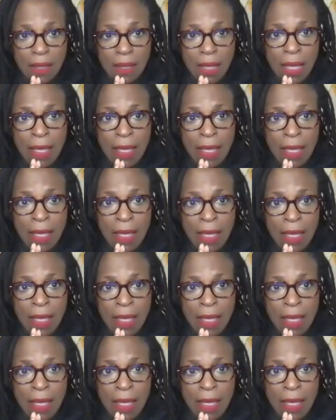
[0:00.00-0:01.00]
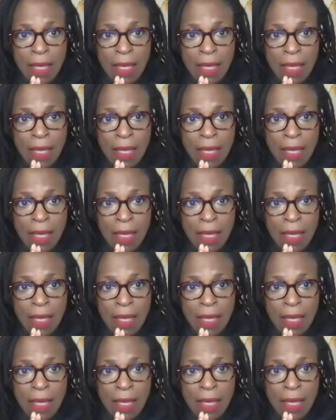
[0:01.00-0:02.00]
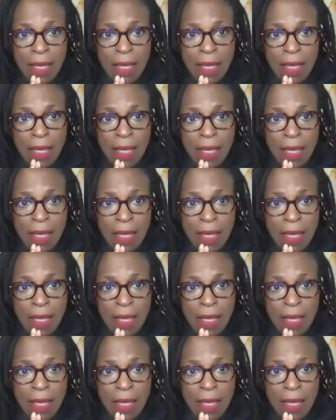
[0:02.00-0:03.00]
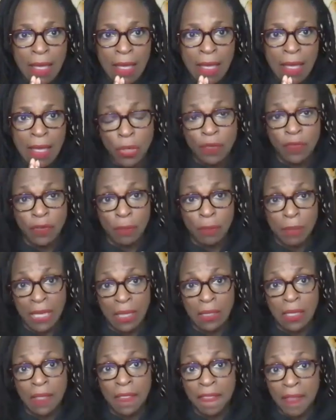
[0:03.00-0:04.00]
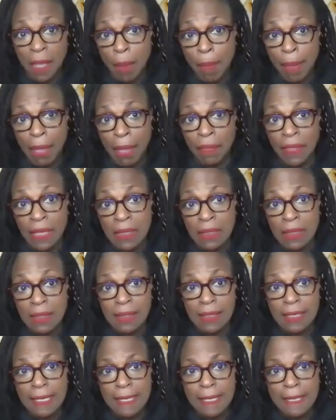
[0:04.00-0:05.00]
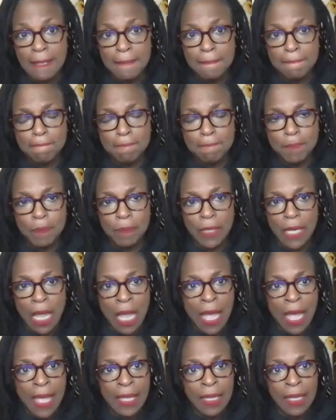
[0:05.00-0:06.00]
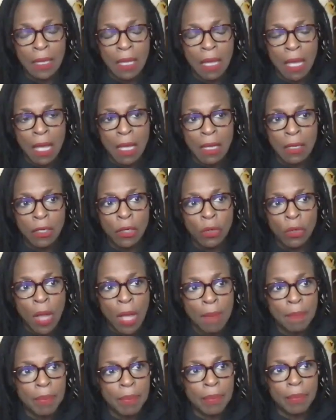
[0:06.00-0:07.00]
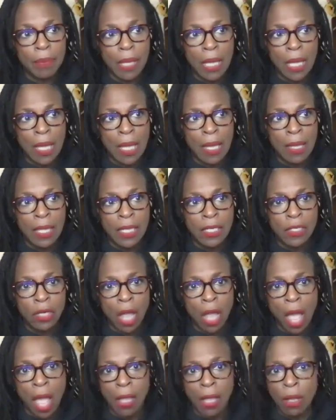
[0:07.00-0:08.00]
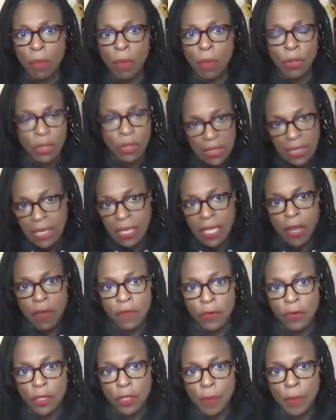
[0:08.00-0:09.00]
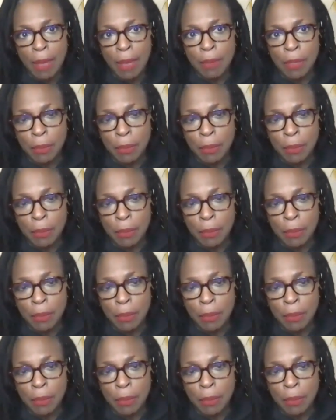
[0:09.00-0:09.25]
at Middle Church has been a laboratory for me to think about this. I grew up in Chicago, mostly Air Force brat, but